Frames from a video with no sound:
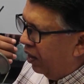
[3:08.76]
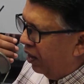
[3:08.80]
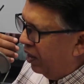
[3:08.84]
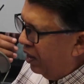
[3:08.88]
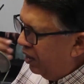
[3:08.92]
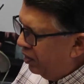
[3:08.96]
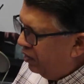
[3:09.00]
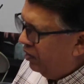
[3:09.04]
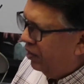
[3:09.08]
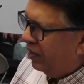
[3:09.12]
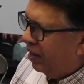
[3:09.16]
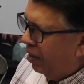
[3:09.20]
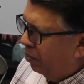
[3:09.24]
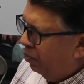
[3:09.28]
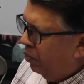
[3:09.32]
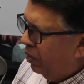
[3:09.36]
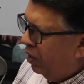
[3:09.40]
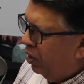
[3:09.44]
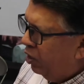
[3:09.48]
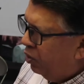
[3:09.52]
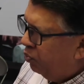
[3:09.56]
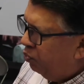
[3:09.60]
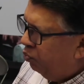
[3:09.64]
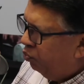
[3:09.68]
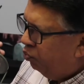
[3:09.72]
a listed
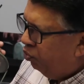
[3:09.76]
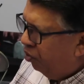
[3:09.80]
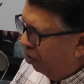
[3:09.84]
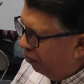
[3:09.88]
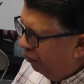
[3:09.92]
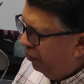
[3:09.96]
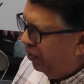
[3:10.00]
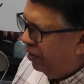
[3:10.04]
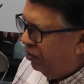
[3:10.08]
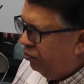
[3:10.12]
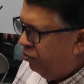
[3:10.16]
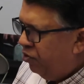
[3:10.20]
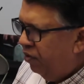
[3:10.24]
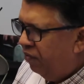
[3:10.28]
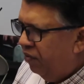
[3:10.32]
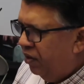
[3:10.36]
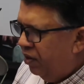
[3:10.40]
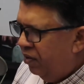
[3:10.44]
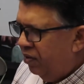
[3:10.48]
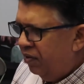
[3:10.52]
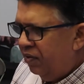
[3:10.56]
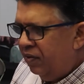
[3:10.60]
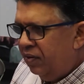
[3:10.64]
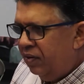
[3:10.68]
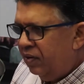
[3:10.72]
company is
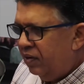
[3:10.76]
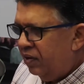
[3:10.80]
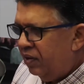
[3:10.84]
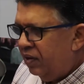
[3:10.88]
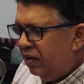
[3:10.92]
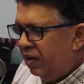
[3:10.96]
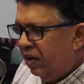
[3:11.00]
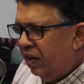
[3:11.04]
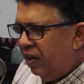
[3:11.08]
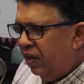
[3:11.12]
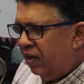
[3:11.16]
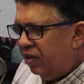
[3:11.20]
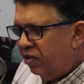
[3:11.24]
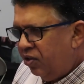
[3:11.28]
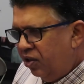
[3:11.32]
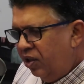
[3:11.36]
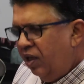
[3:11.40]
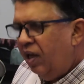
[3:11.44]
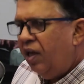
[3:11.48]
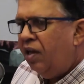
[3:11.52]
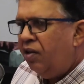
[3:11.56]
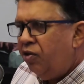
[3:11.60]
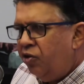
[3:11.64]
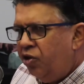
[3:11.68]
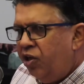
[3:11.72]
profit-driven, a
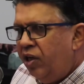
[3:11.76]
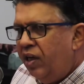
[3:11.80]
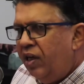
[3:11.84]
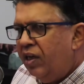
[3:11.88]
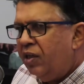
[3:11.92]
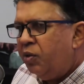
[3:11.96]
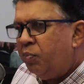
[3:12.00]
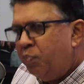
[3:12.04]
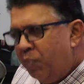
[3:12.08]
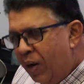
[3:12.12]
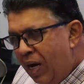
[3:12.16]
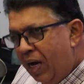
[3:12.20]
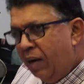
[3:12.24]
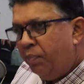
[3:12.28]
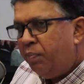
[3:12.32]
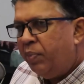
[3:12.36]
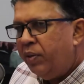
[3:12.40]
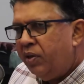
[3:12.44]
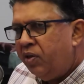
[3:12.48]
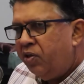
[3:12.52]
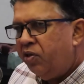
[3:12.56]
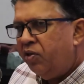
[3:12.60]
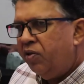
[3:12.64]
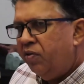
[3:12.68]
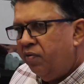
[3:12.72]
CLG is
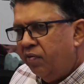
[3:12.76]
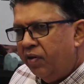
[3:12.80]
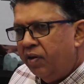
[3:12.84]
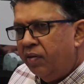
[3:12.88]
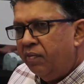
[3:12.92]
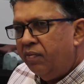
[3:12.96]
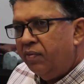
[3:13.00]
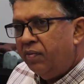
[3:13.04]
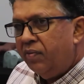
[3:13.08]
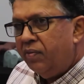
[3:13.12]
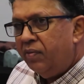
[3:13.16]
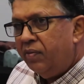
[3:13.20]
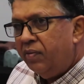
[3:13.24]
purpose-driven.